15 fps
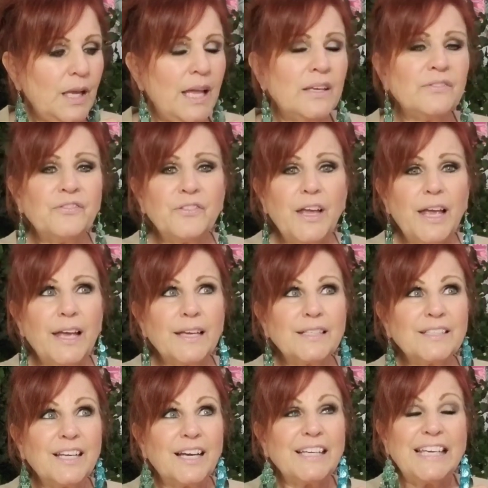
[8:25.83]
And,
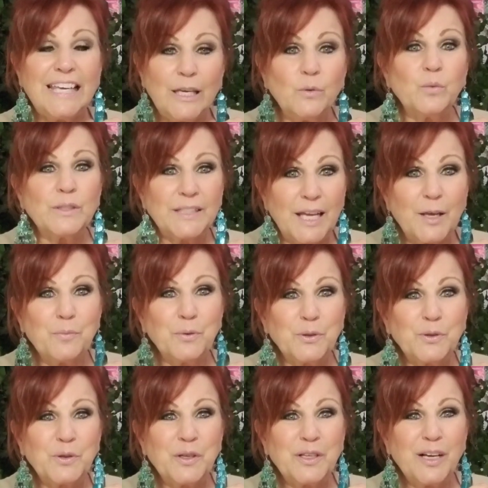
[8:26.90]
and uh, he was
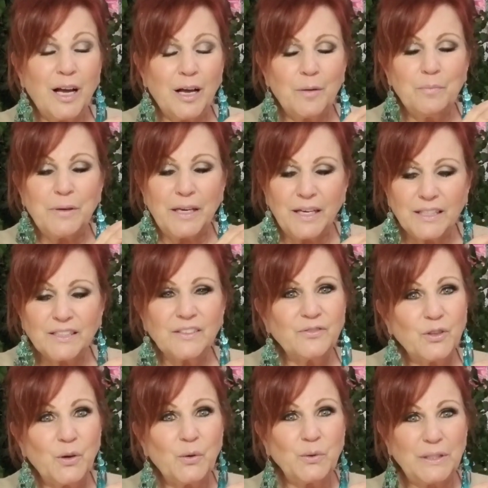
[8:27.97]
able, uh, because of
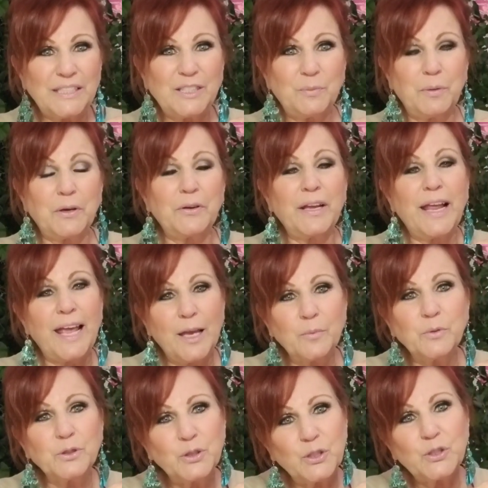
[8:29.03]
the Holy Spirit,
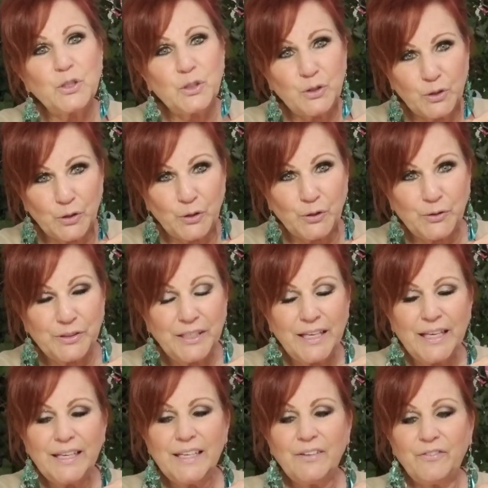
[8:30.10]
able to discern
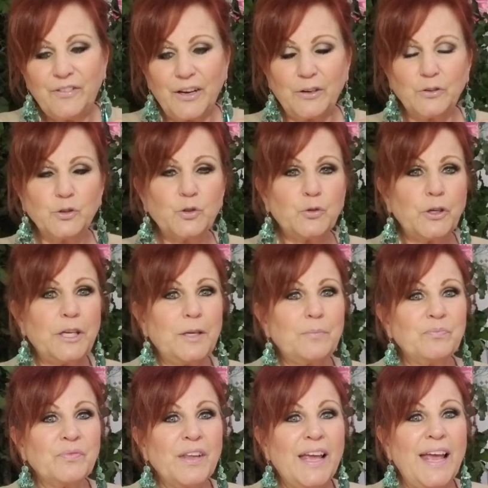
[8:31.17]
Pharaoh's
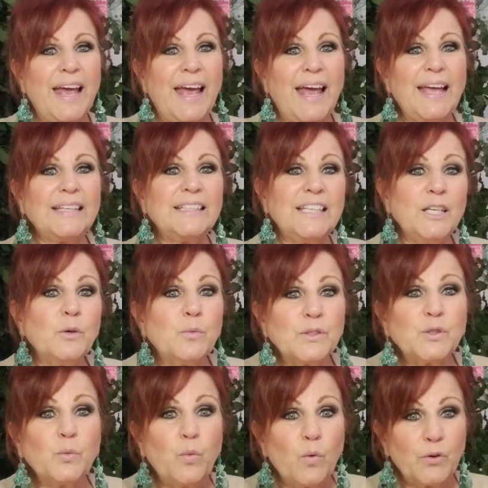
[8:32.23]
dream. And in it
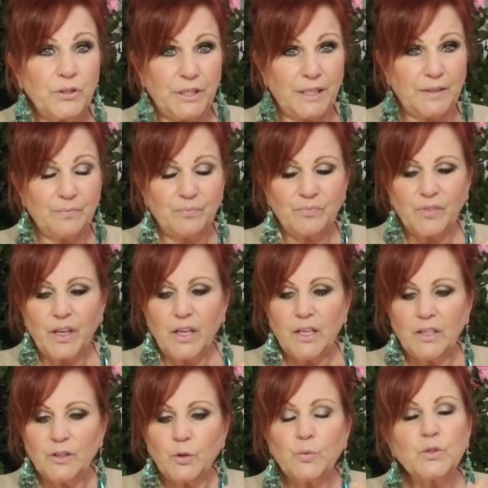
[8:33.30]
was a warning.
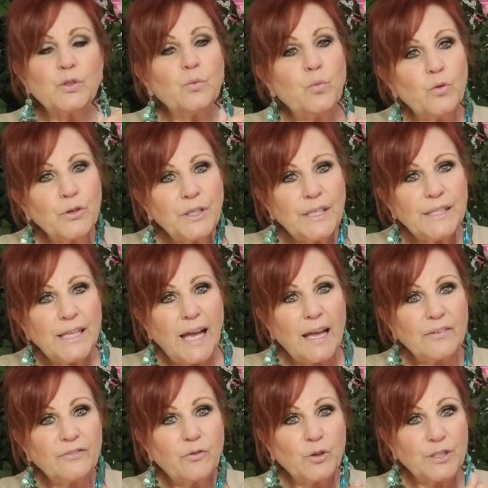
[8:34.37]
There was a warning
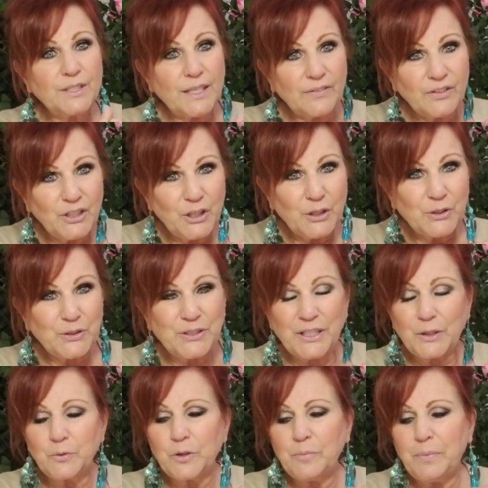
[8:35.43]
that for seven years
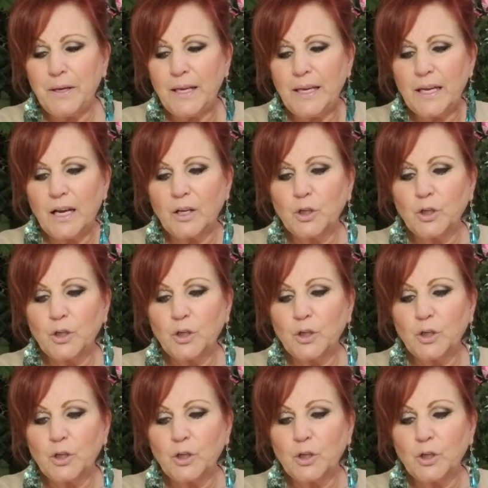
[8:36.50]
there would be